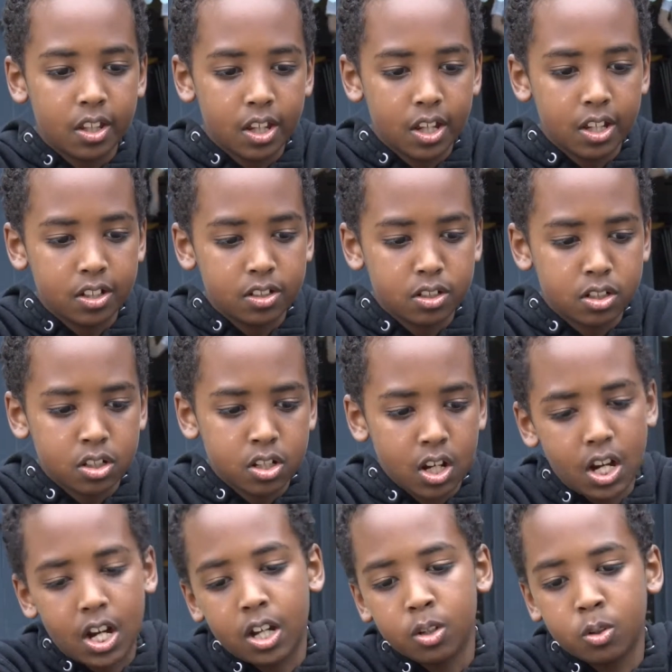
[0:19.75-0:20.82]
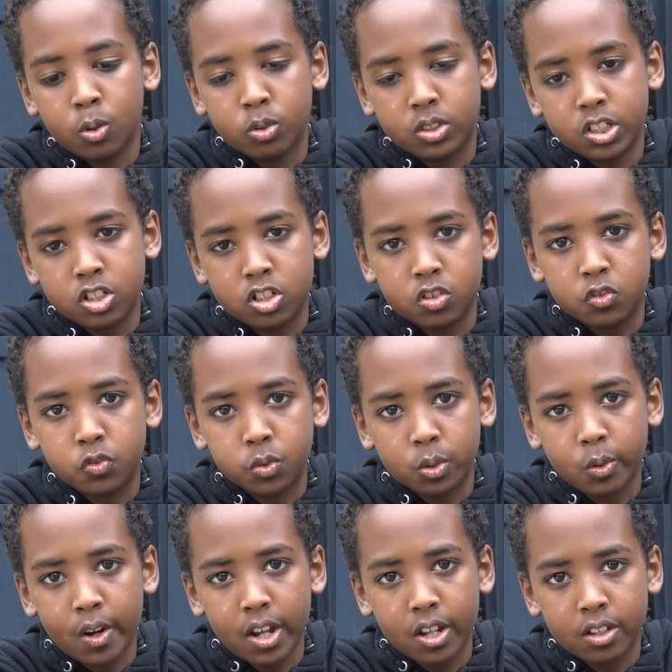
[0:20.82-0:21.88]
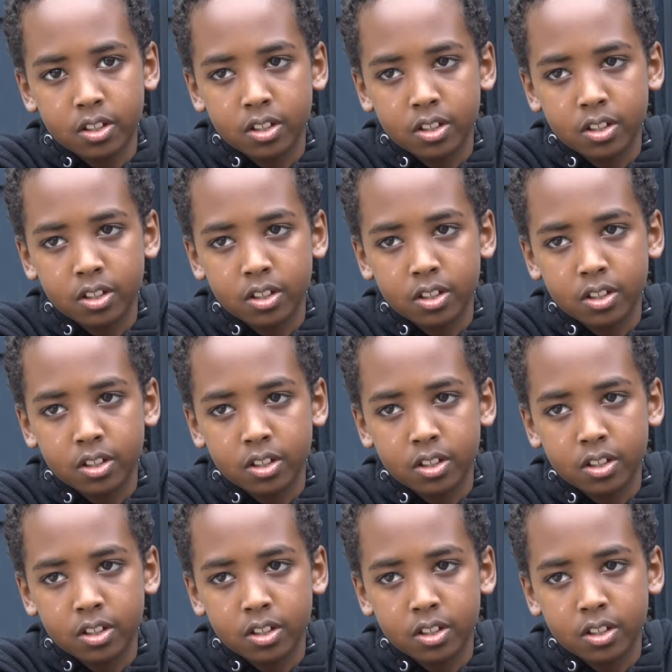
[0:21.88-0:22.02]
And I auditioned for it,